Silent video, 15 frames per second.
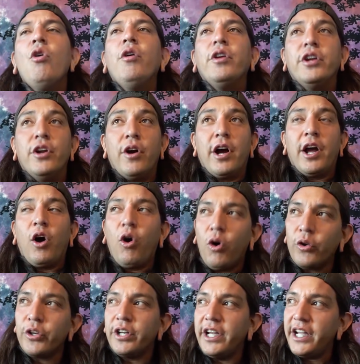You know, I
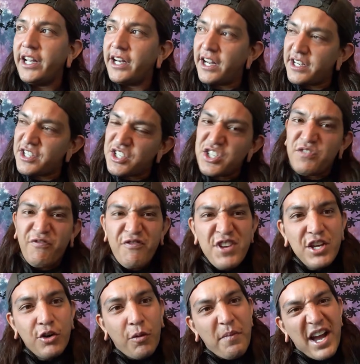hold it in, I
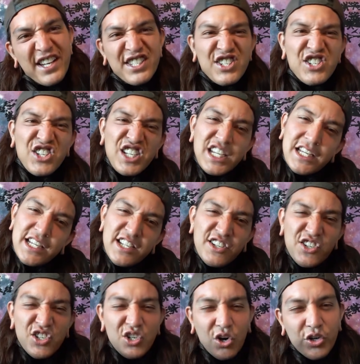feel my skin
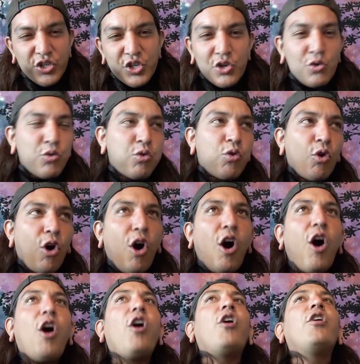start to
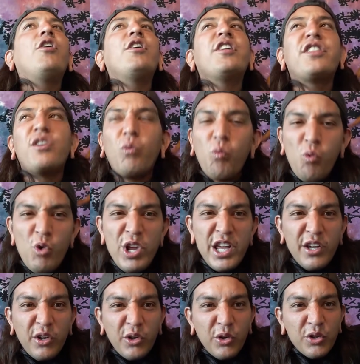crawl, the
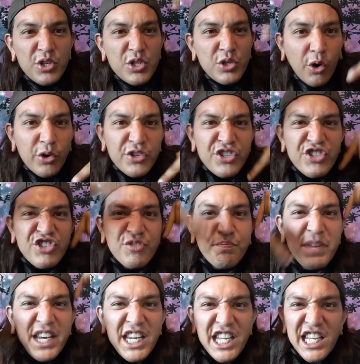wheel starts
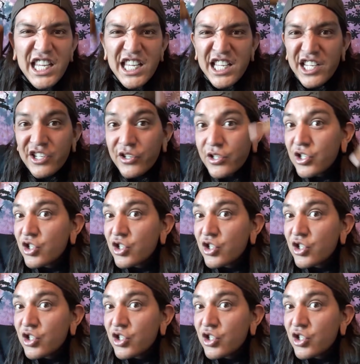spinning,